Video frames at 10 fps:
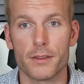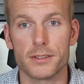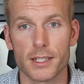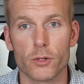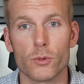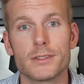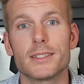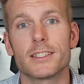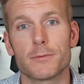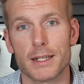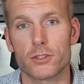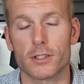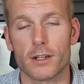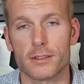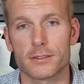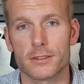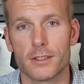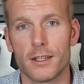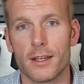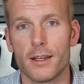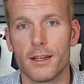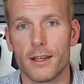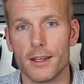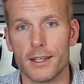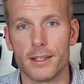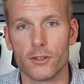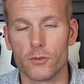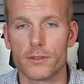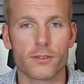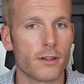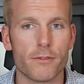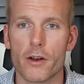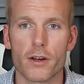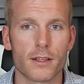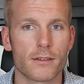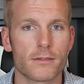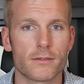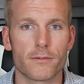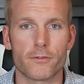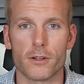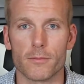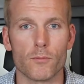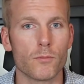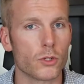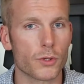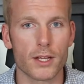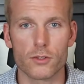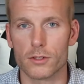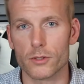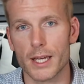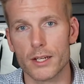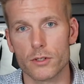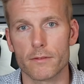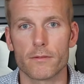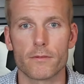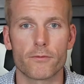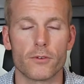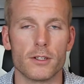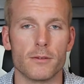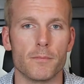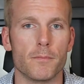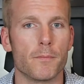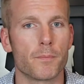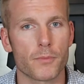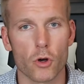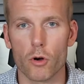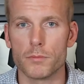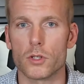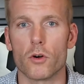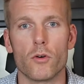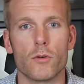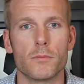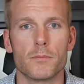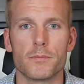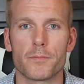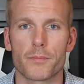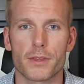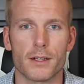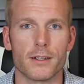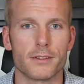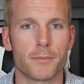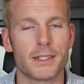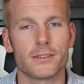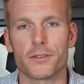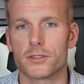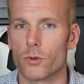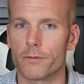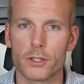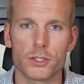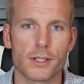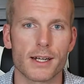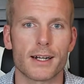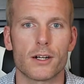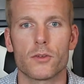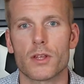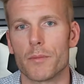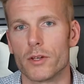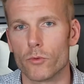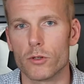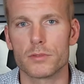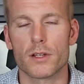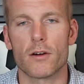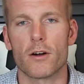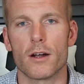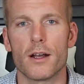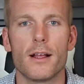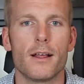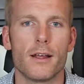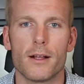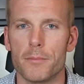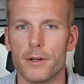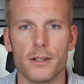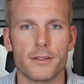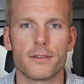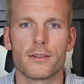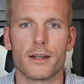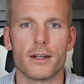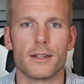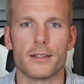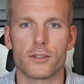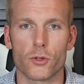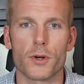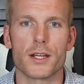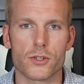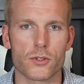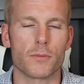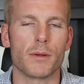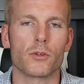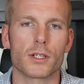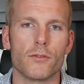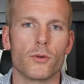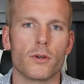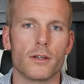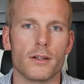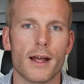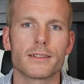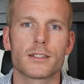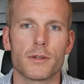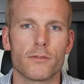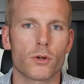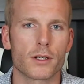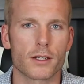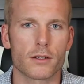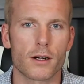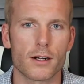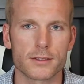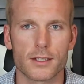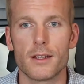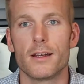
The second one is the inspection cost. It's going to vary from location to location, from home to home. It depends on the square footage of the house, how many rooms there are, but your agent should be able to give you an estimate of what it could cost.